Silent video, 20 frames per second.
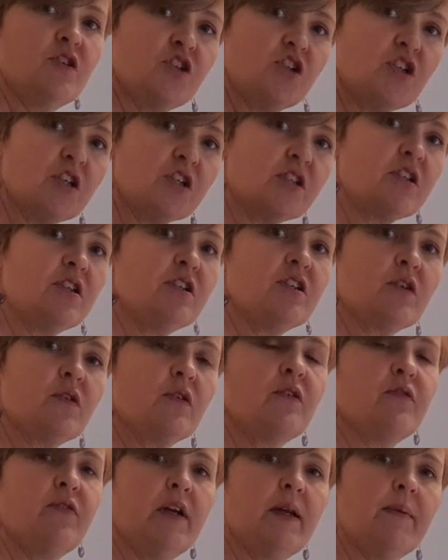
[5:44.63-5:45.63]
just until
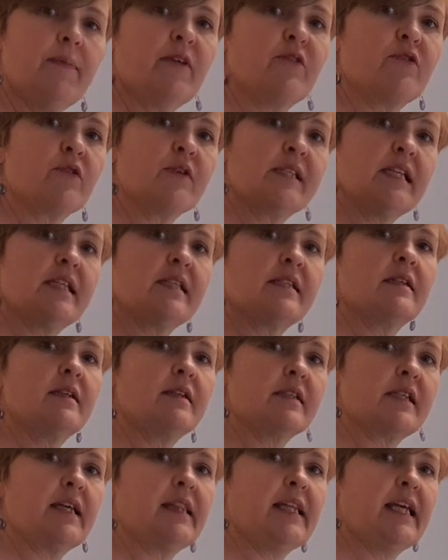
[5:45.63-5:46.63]
you feel a bit of
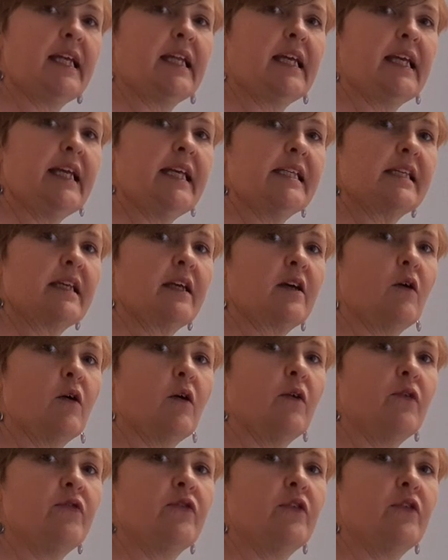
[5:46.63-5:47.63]
resistance and then easing off.